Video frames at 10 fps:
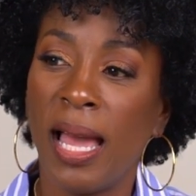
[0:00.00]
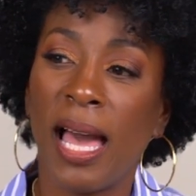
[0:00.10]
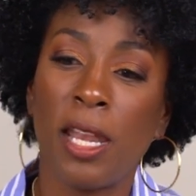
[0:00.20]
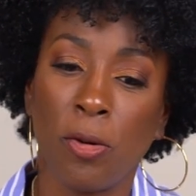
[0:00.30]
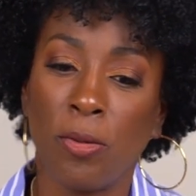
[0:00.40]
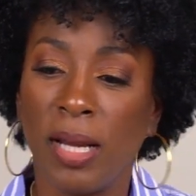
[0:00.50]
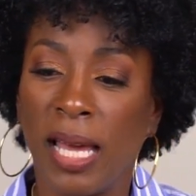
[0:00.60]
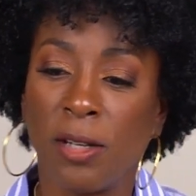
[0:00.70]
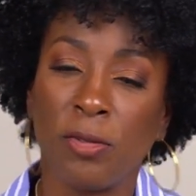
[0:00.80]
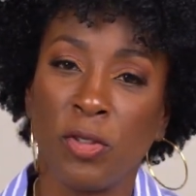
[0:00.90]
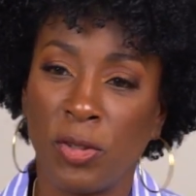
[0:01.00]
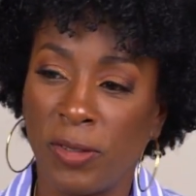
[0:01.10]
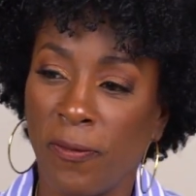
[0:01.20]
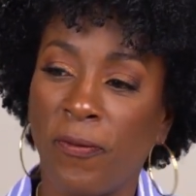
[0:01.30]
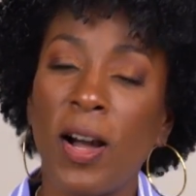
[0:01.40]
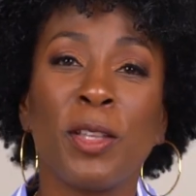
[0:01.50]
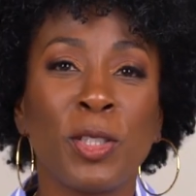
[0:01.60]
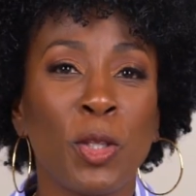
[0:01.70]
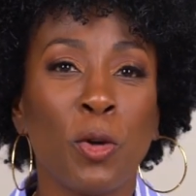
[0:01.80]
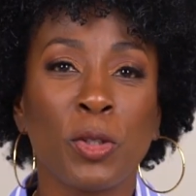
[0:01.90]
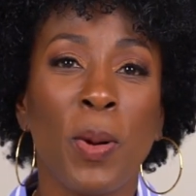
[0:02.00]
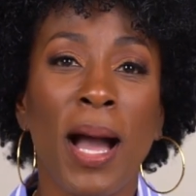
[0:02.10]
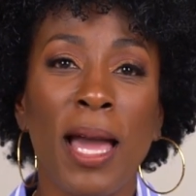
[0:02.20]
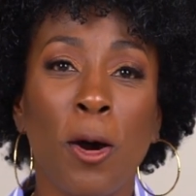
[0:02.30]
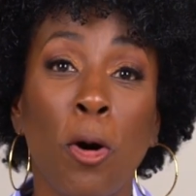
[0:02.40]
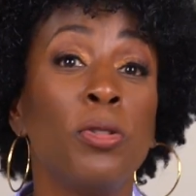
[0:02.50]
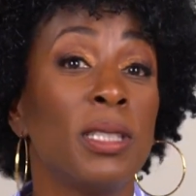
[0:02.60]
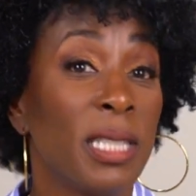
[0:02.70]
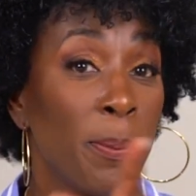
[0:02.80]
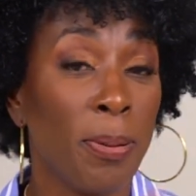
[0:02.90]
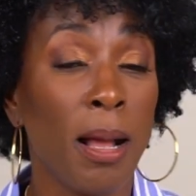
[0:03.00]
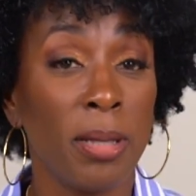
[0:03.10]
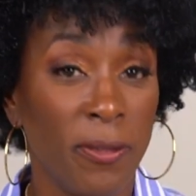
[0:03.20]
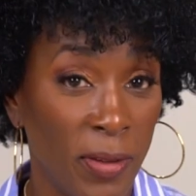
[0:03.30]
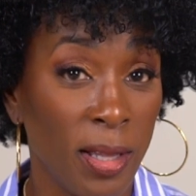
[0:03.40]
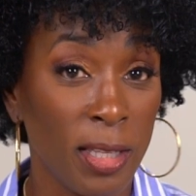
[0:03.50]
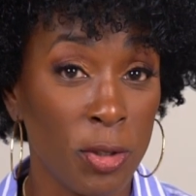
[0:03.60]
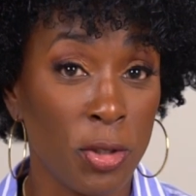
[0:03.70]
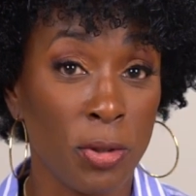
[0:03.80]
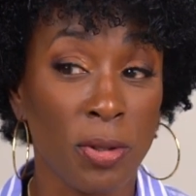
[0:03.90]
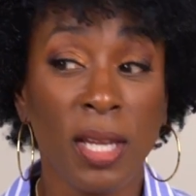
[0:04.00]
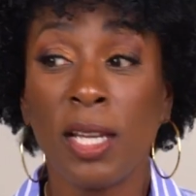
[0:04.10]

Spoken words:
I don't fall into those potholes that they probably fell into?